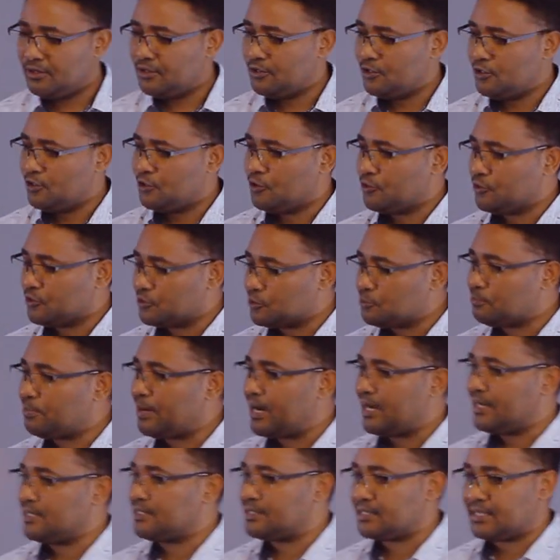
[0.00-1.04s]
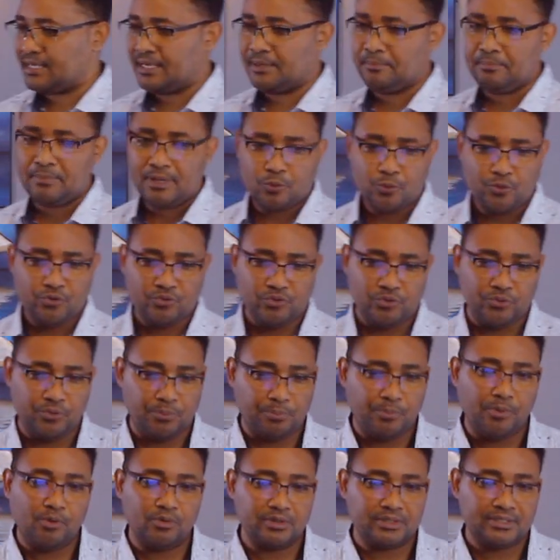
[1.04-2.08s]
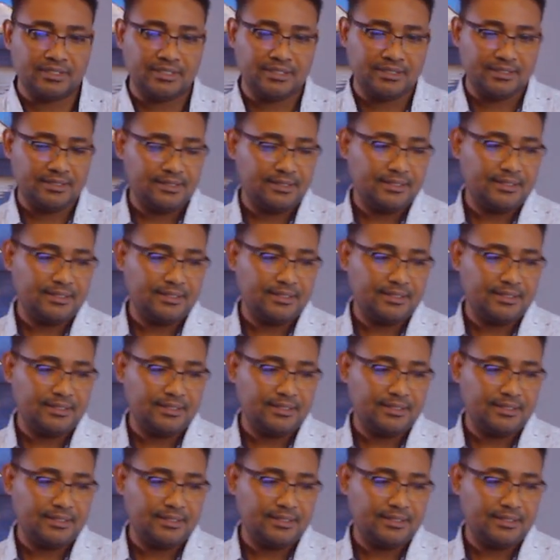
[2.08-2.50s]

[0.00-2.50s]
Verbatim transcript: You know, the spies came back with a report.